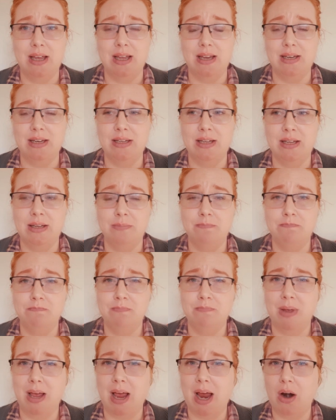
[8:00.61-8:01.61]
and
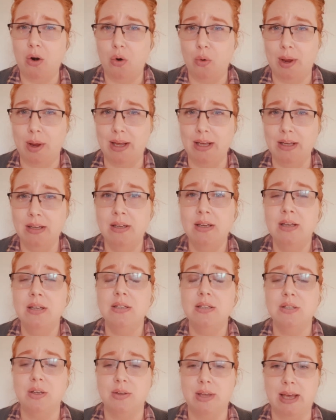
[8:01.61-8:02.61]
harrowing,
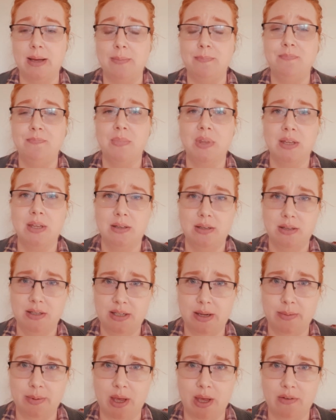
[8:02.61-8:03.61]
so yeah,
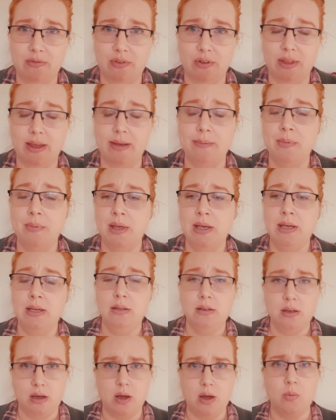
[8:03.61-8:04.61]
step careful there.
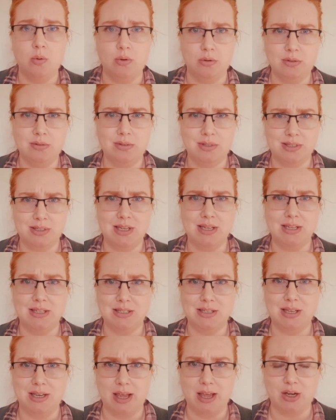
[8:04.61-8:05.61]
I will
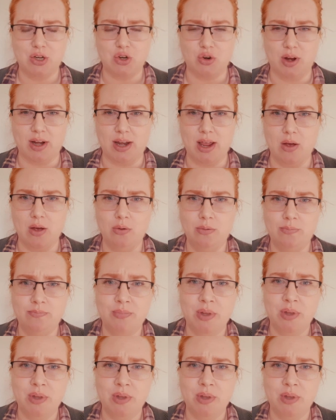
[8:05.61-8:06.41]
cease lecturing now.